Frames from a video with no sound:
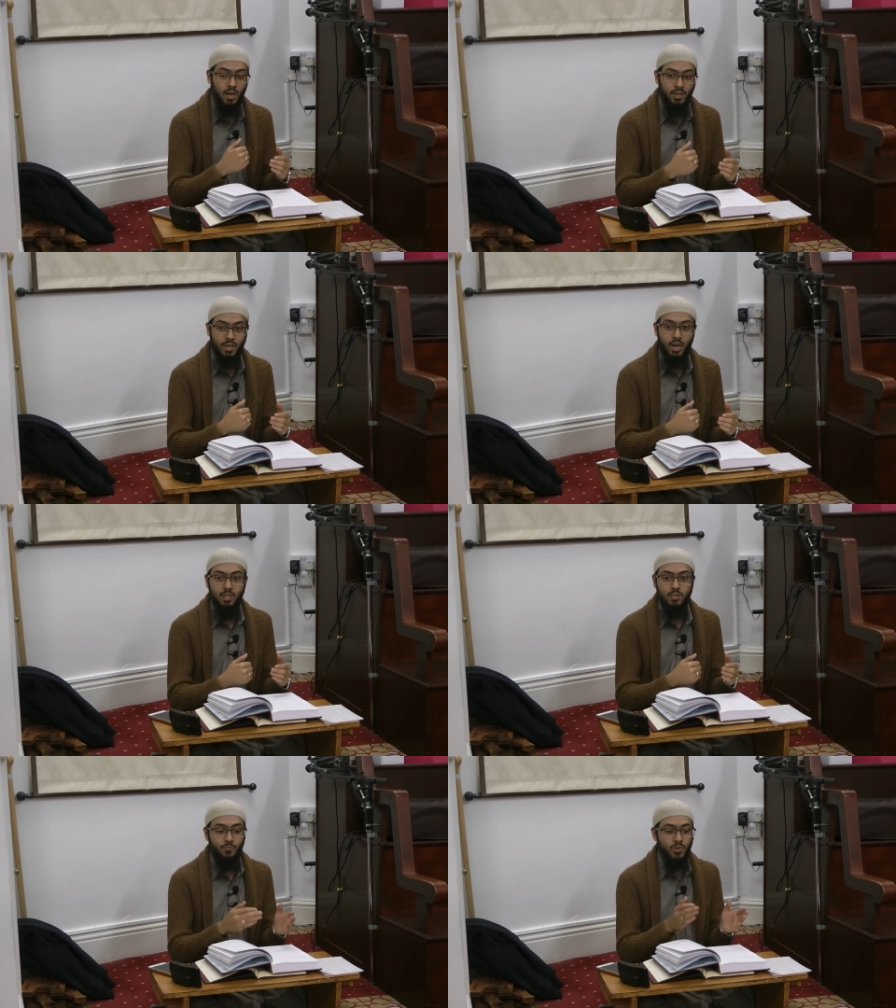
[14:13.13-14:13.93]

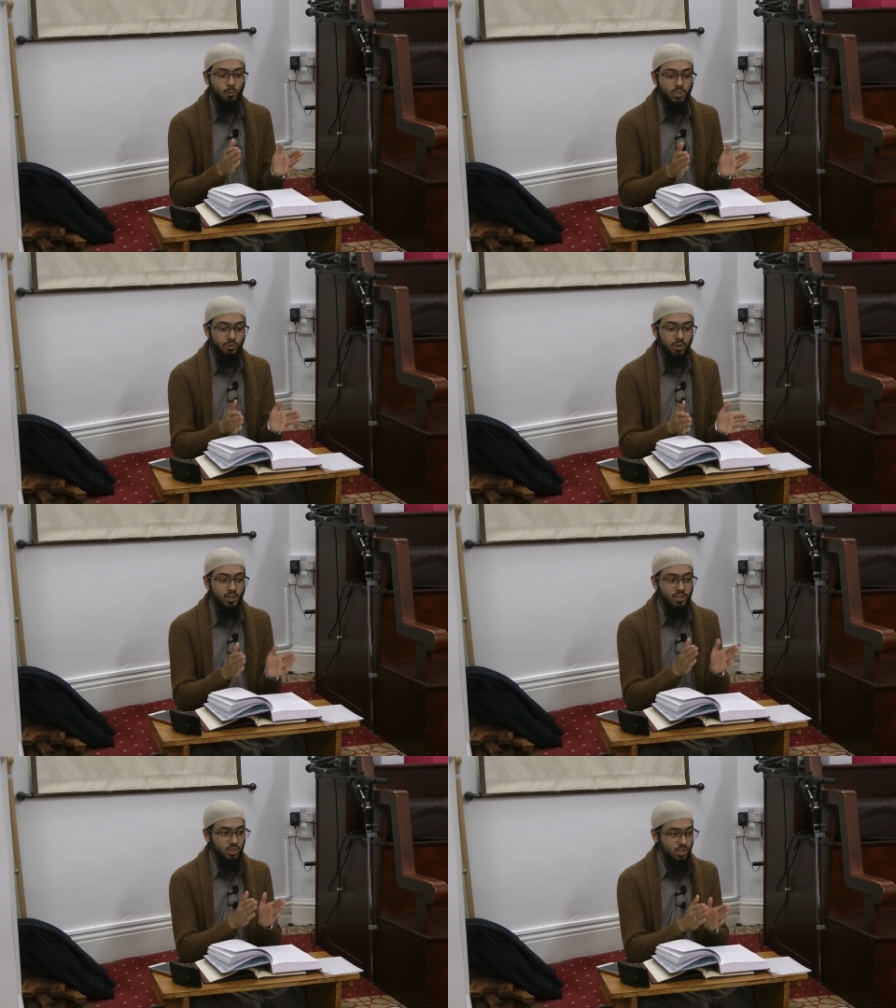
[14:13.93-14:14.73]
ayat which are
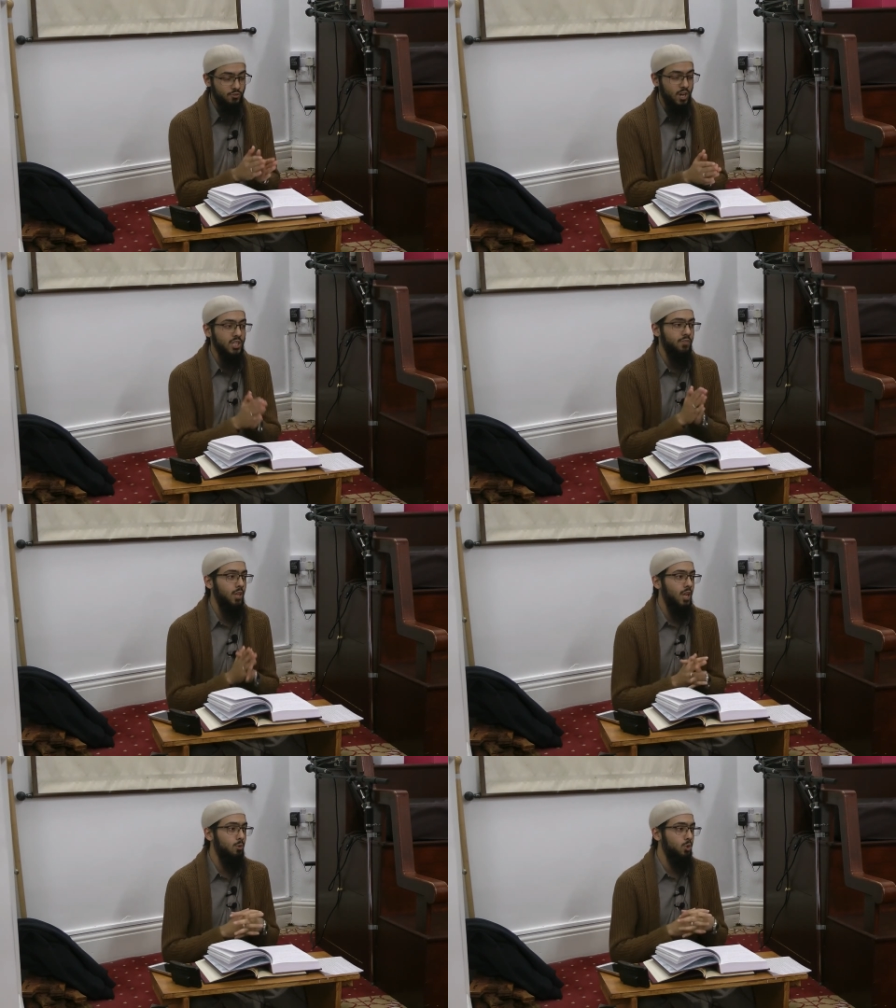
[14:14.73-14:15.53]
regarding the sifat of
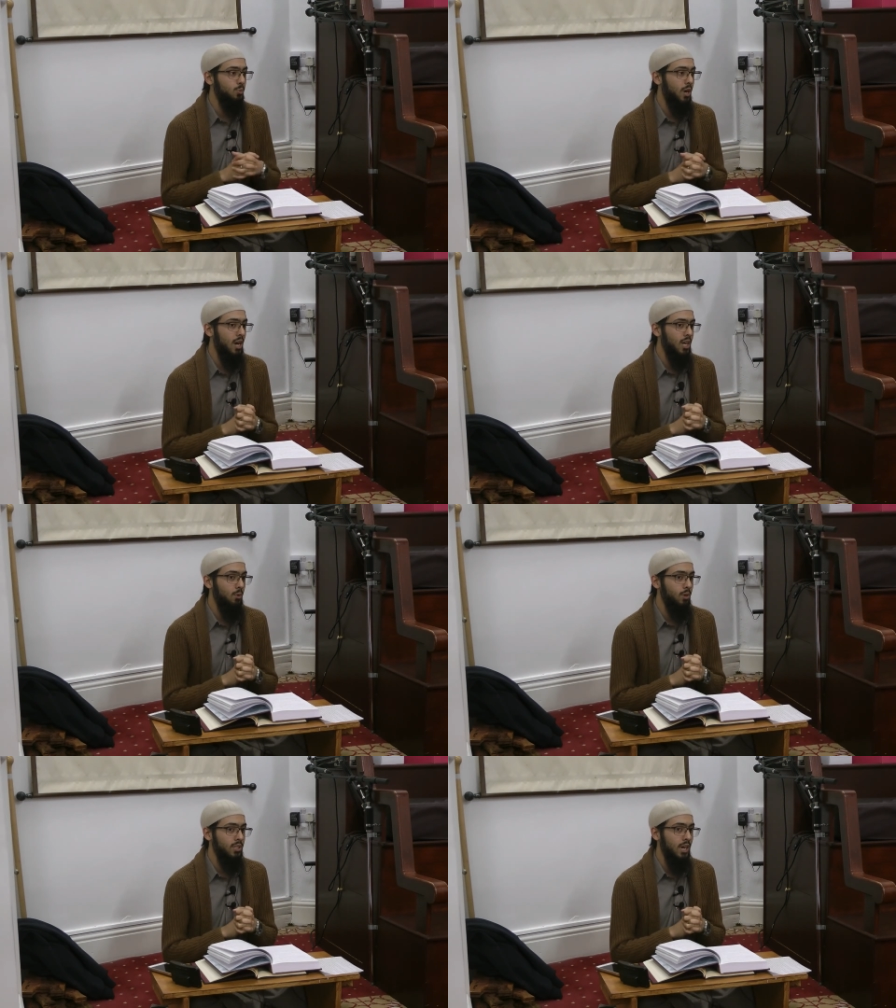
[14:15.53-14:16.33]
Allah
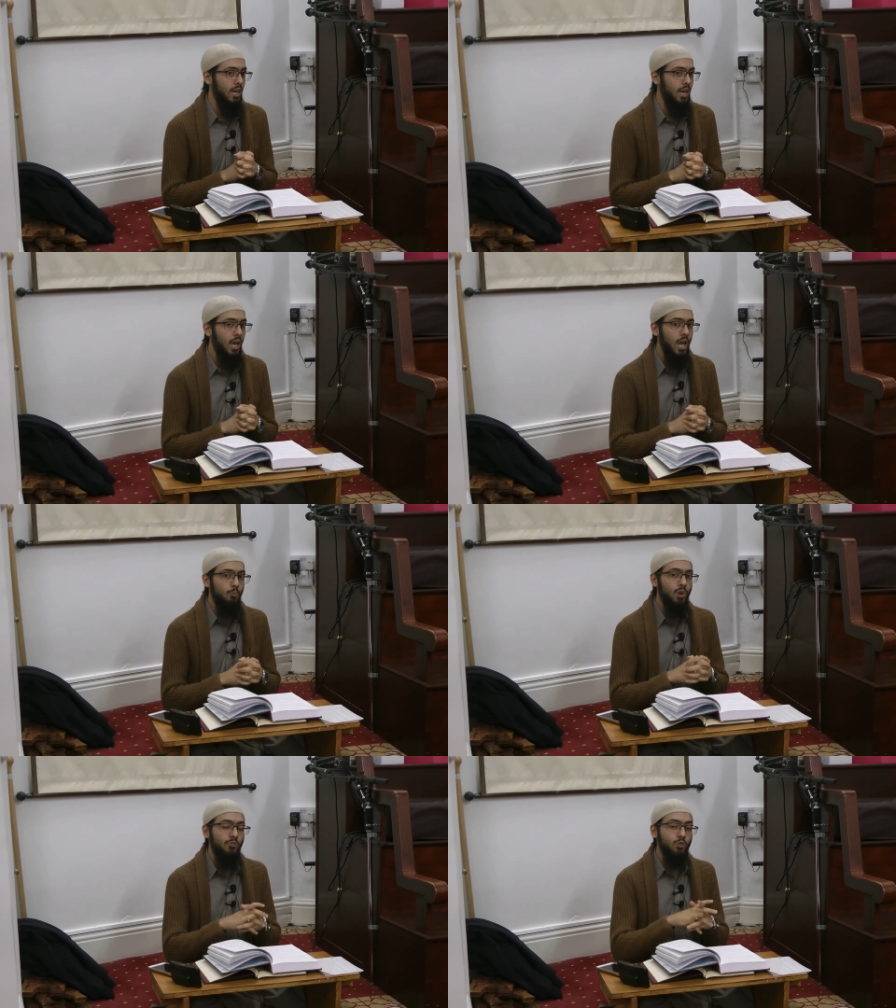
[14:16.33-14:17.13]
subhanahu wa ta'ala
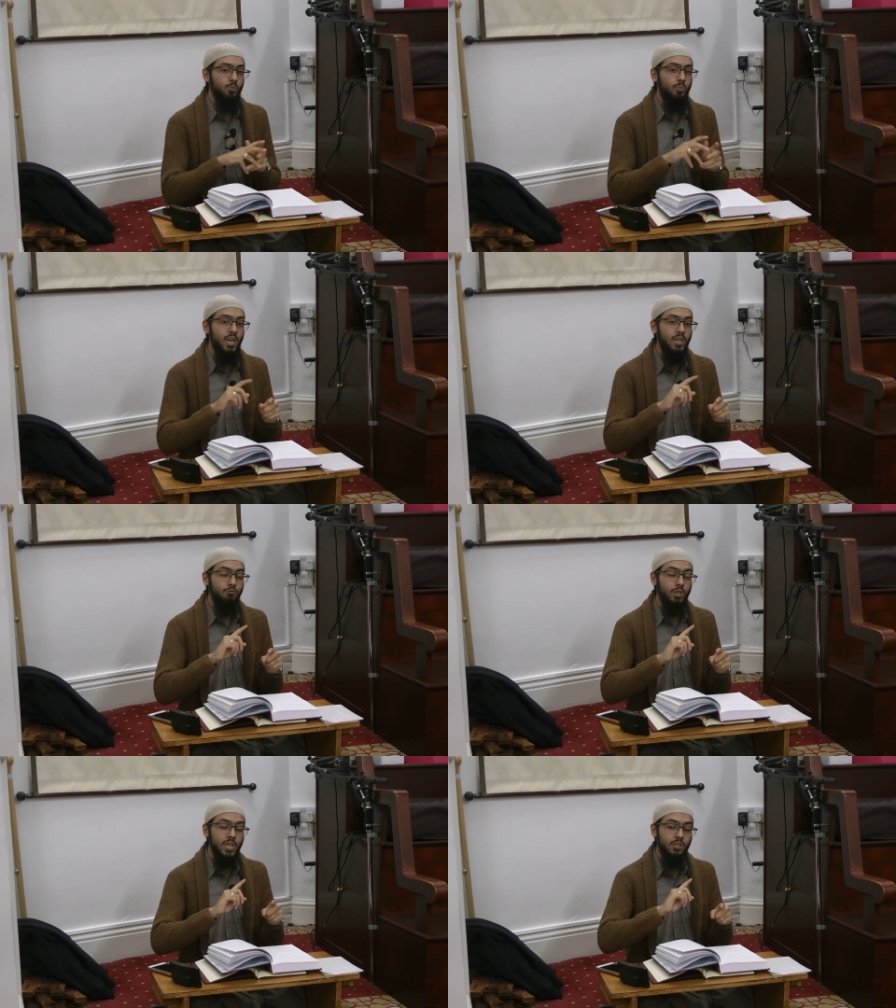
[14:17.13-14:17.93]
we have to make
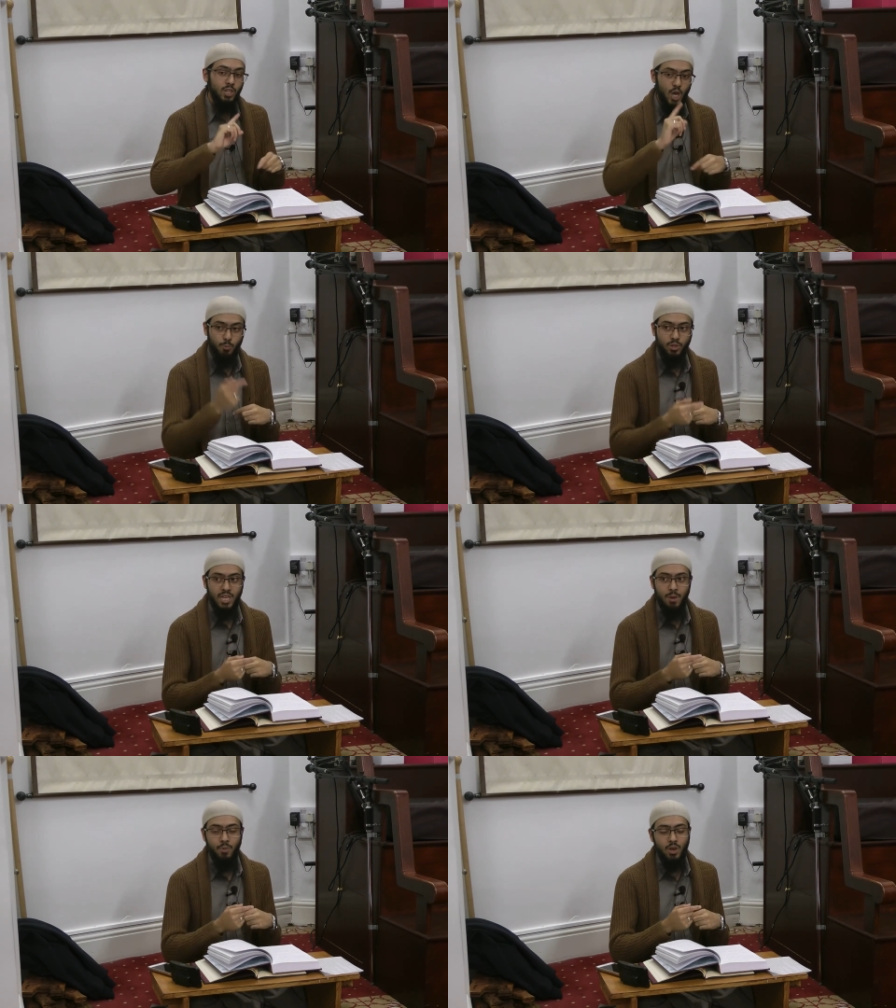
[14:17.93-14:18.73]
reinterpret
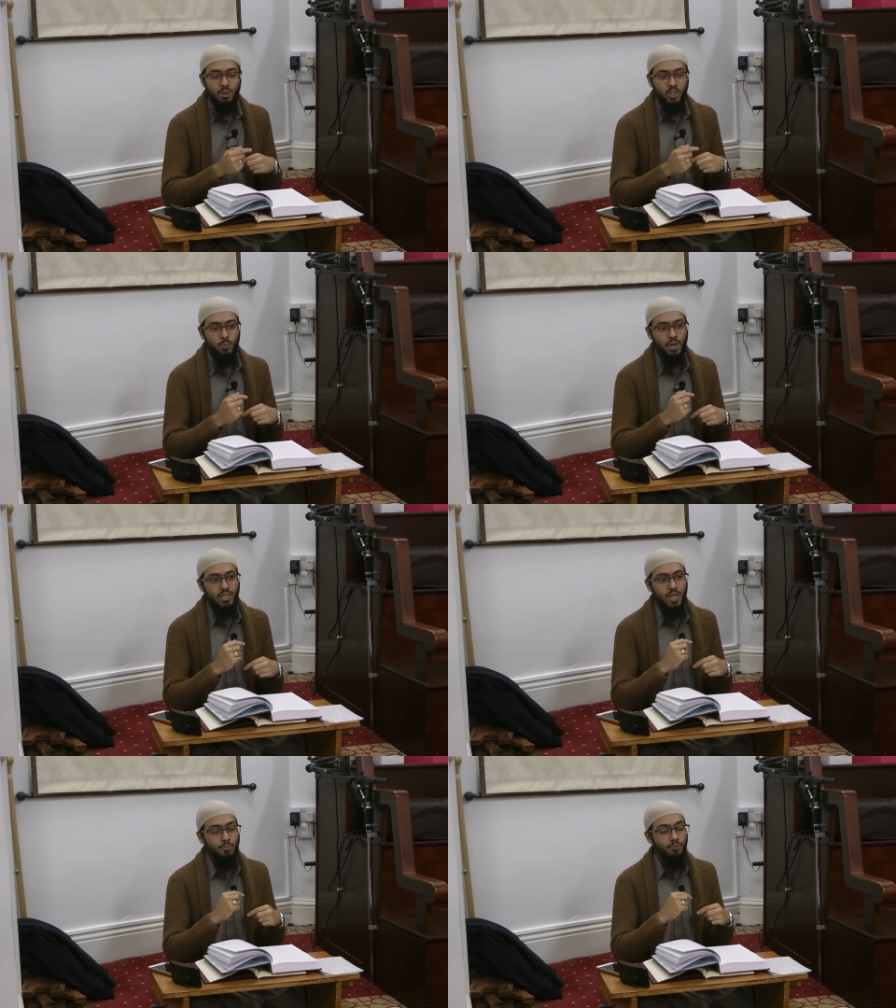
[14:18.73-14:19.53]
them to
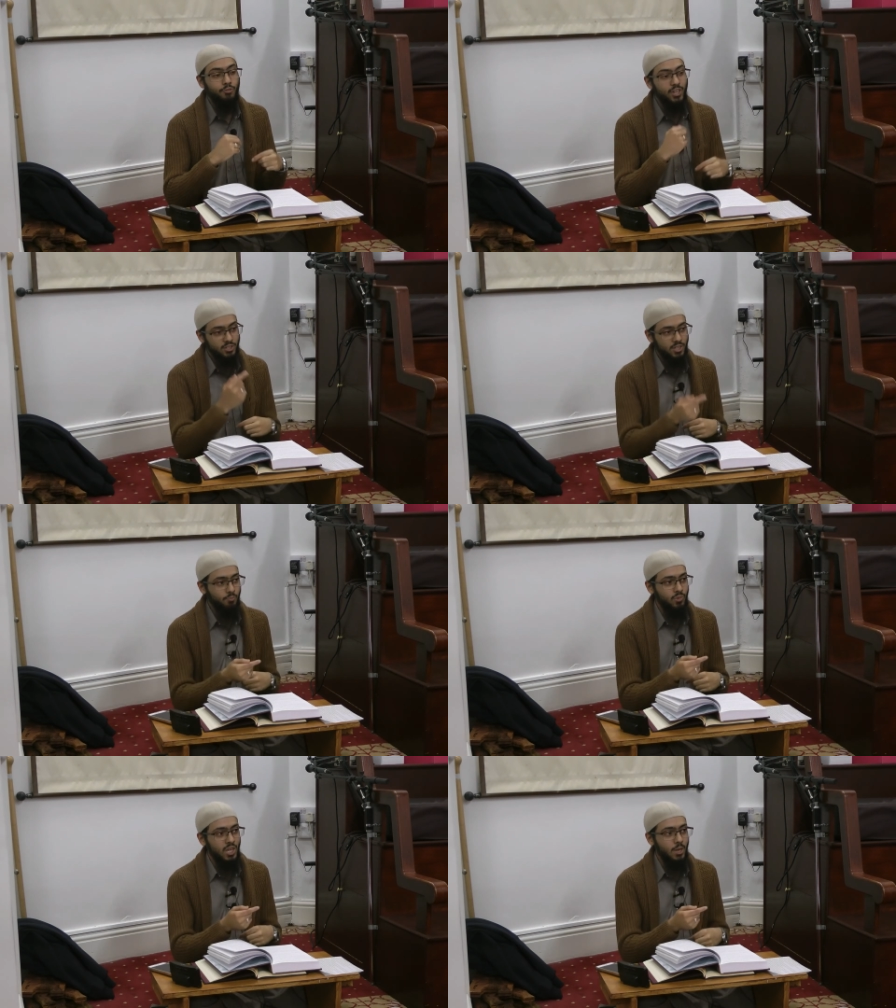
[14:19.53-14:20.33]
make them fit
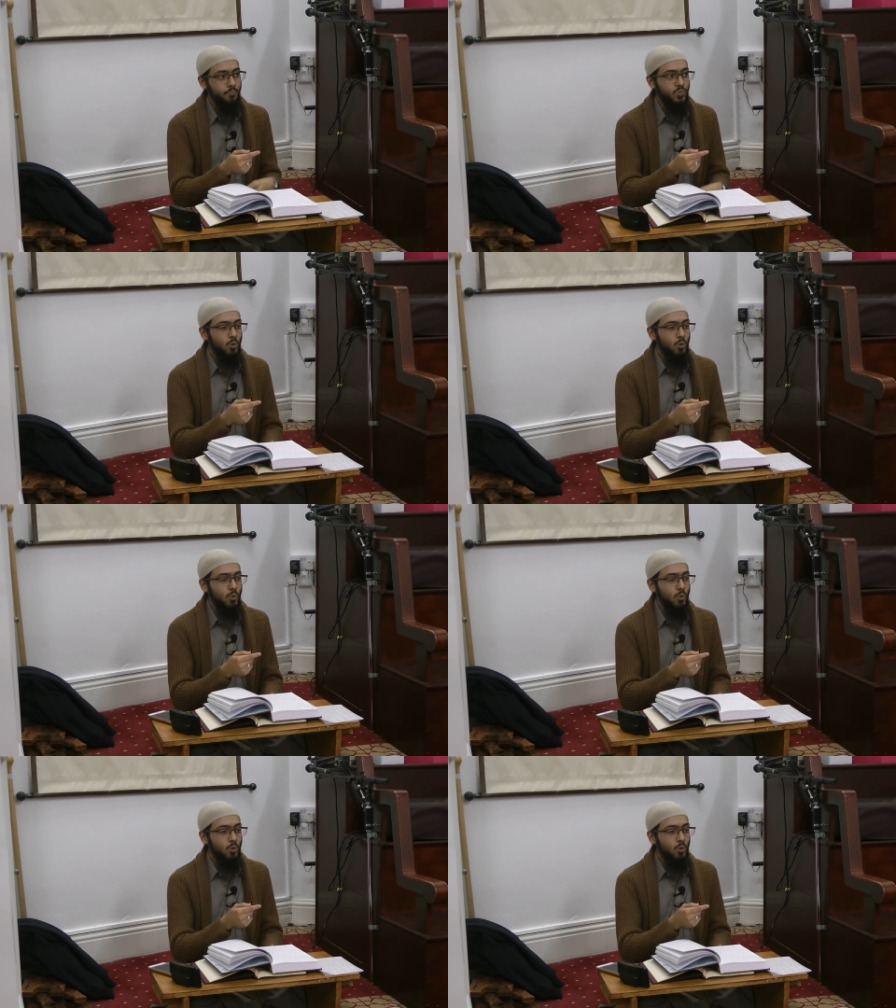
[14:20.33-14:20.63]
something